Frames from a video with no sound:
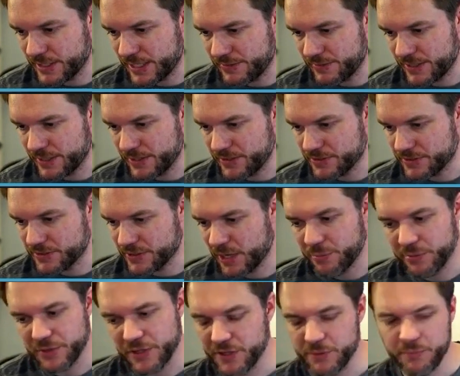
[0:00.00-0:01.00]
then there's a
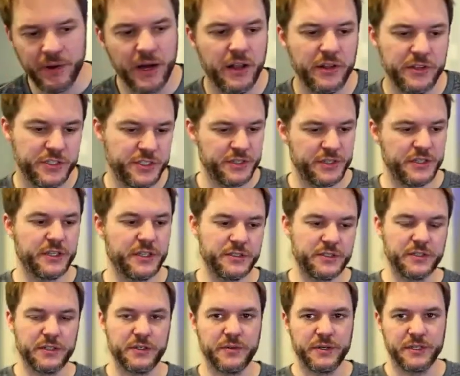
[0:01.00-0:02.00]
couple other polishy things
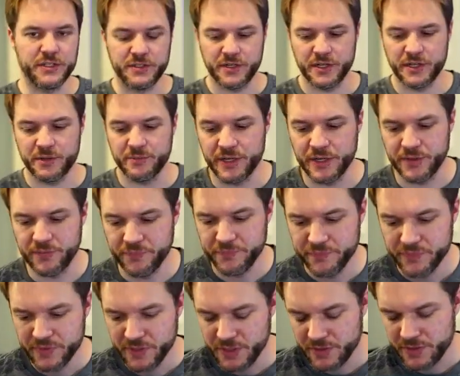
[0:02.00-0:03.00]
that we can talk about
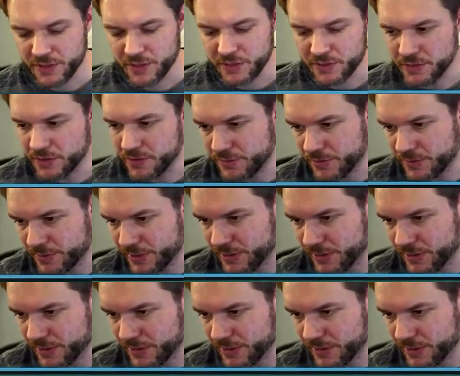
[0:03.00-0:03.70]
that I'll go over quickly.